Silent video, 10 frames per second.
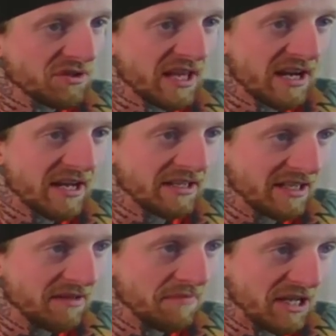that I
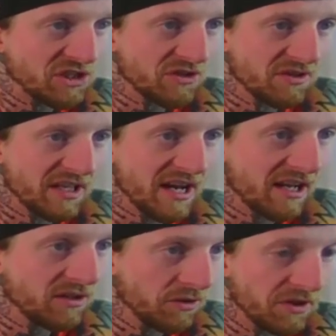did make sure that I
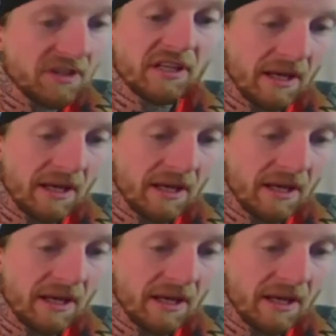included,